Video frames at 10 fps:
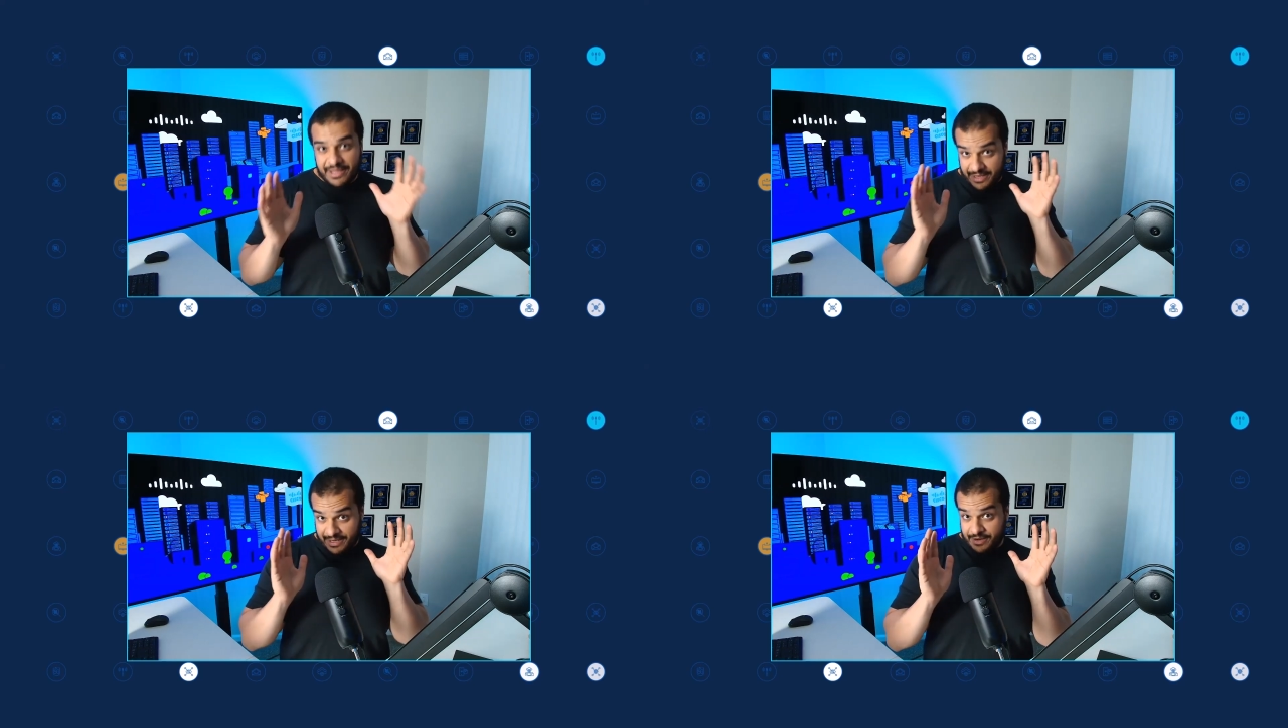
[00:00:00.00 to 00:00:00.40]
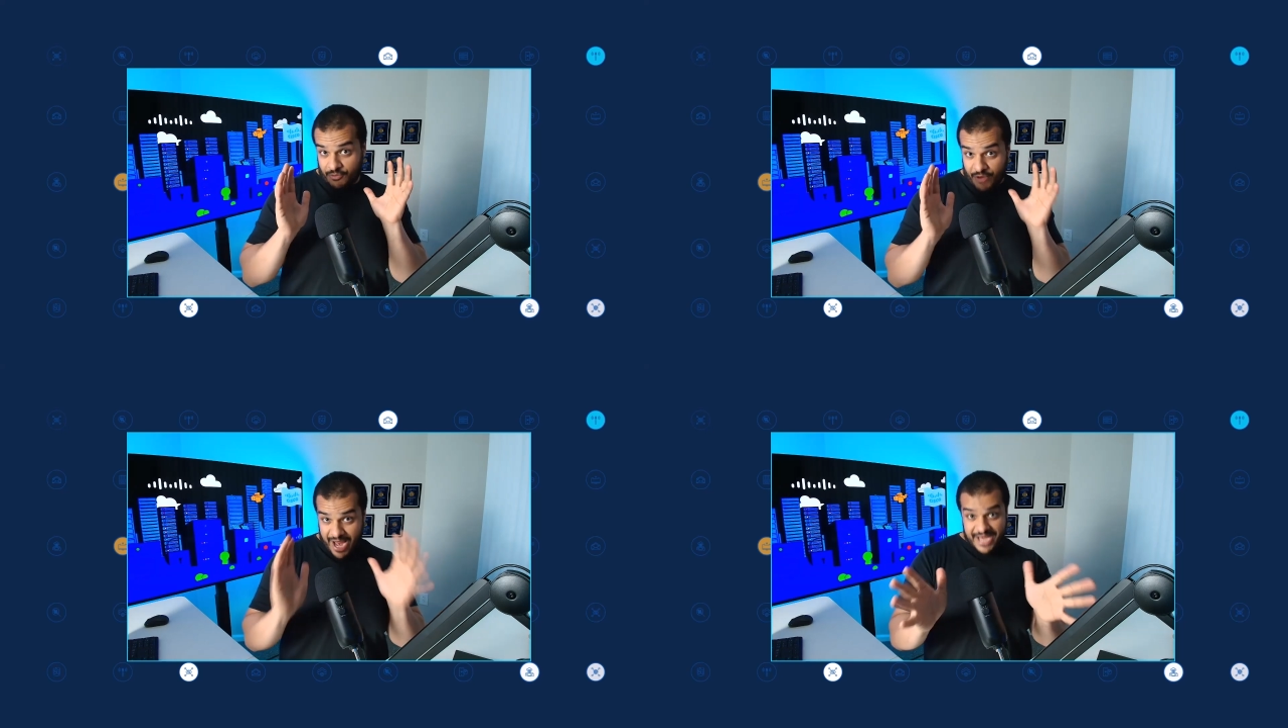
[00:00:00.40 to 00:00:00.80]
a
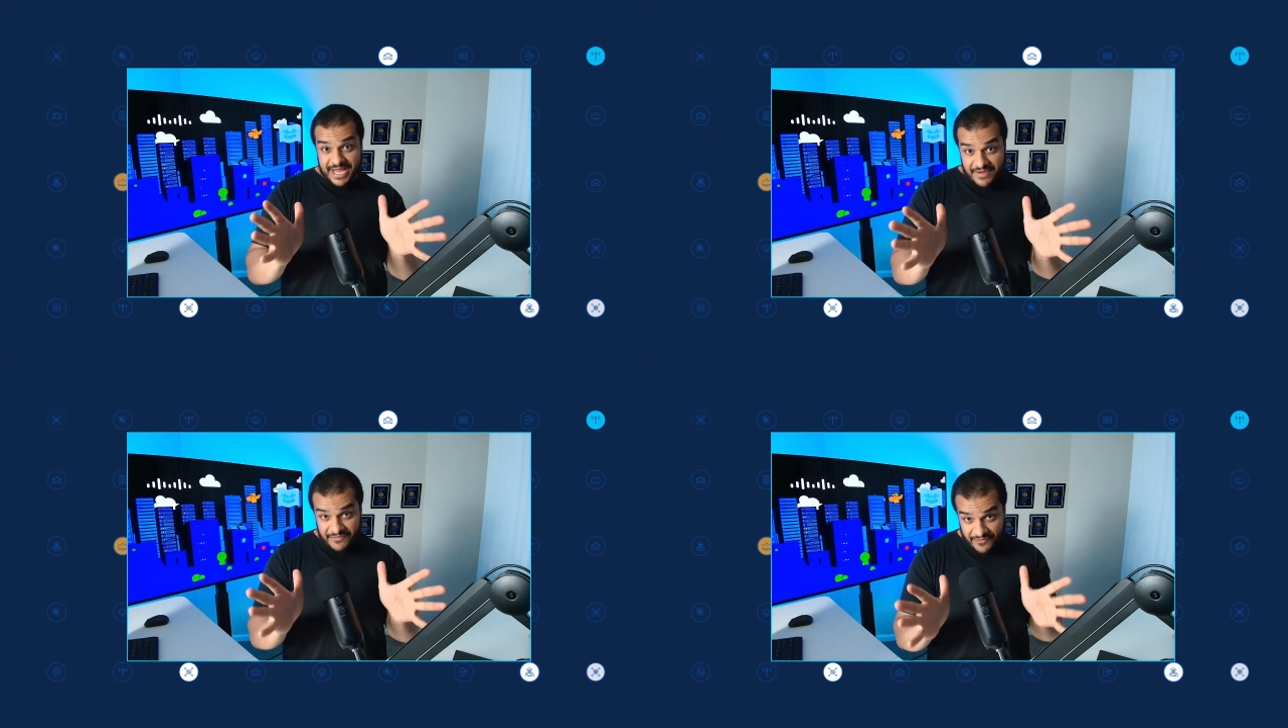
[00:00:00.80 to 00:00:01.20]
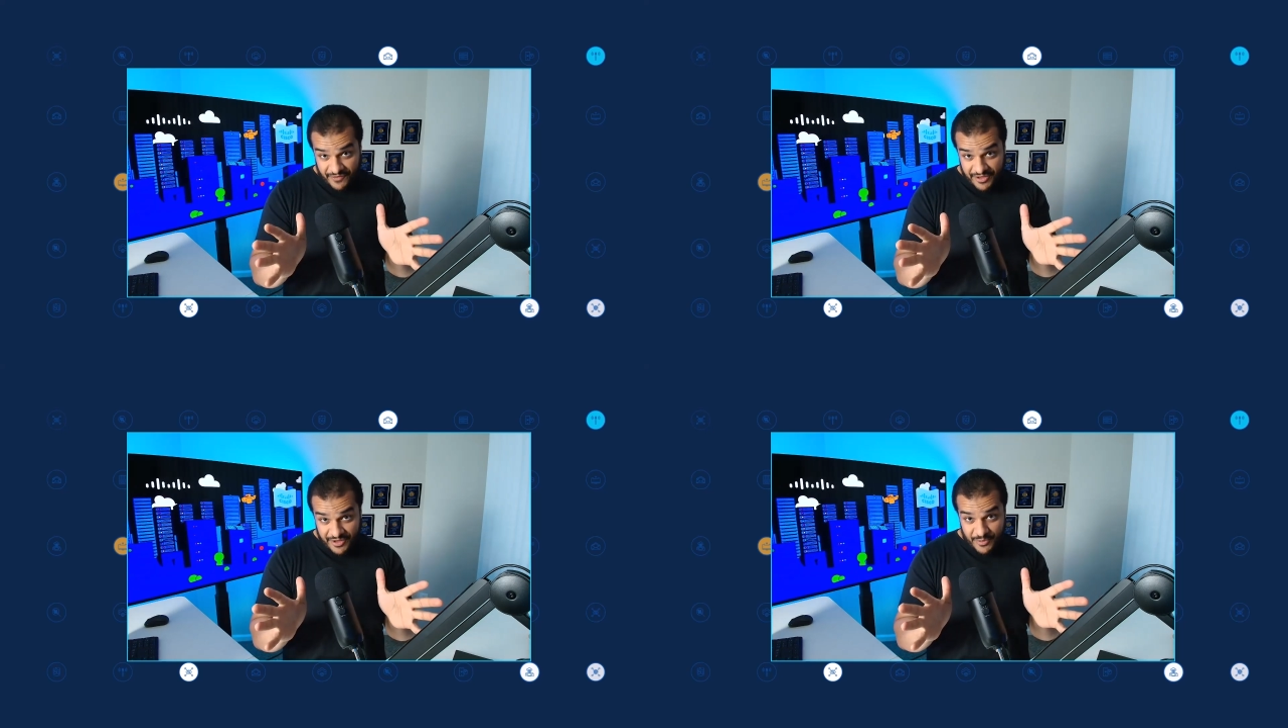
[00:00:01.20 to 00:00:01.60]
great gift
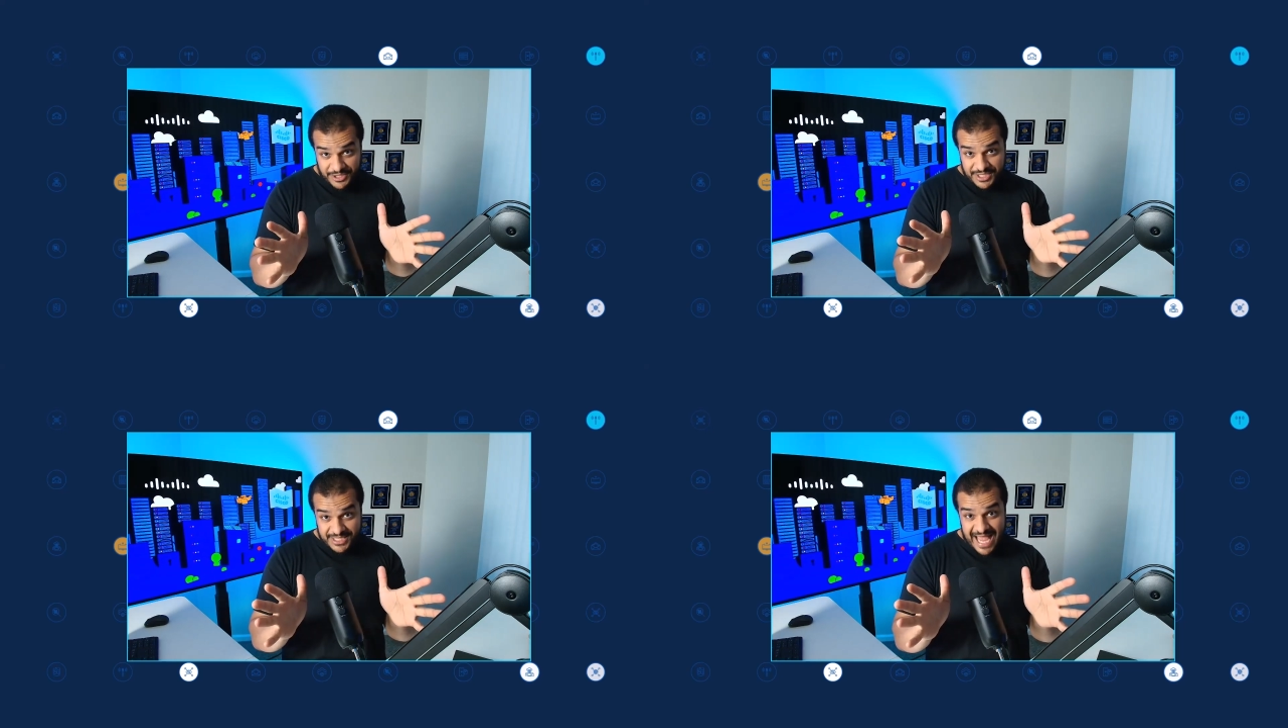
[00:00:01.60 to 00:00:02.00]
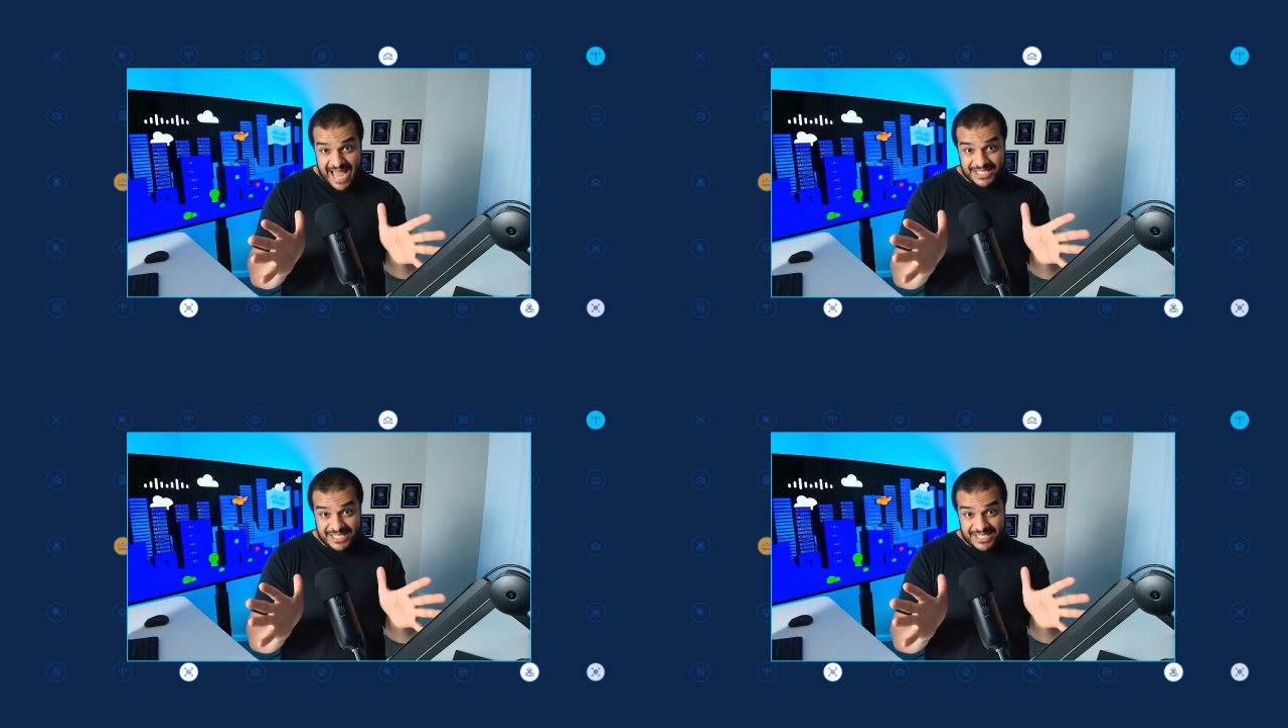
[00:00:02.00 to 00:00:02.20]
for you, which is